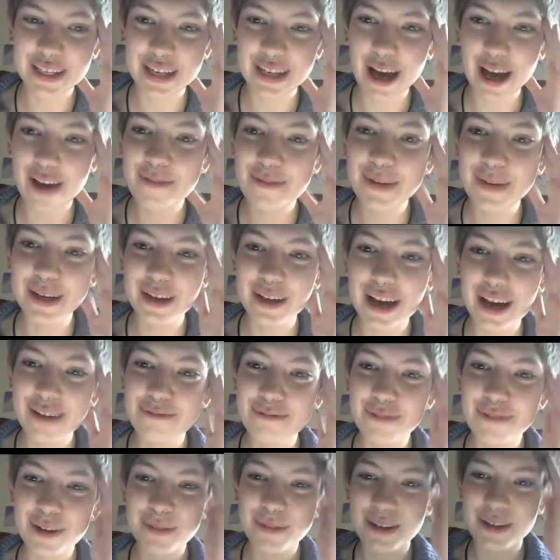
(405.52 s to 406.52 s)
I've been I've
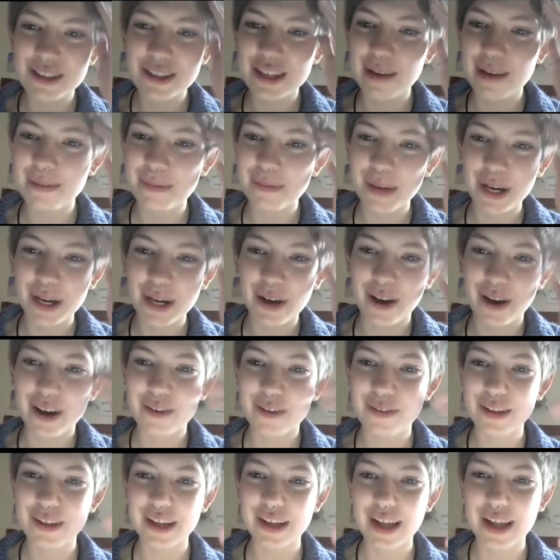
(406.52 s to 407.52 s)
pretty much slept in my car for
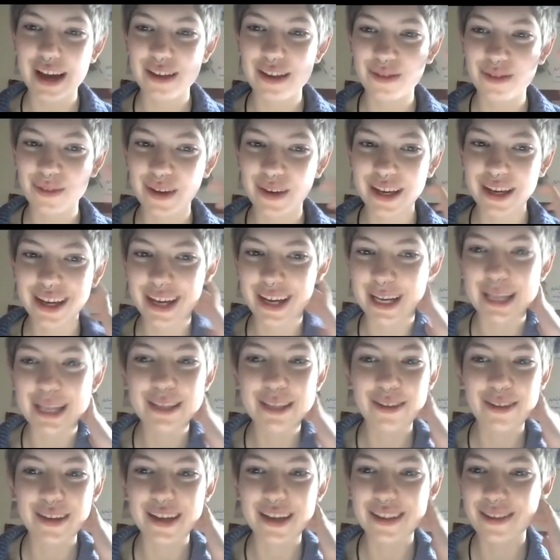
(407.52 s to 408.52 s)
the last week, and it's
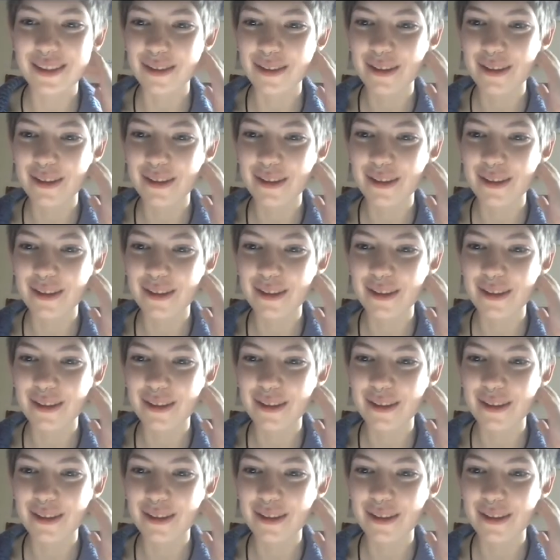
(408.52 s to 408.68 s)
it's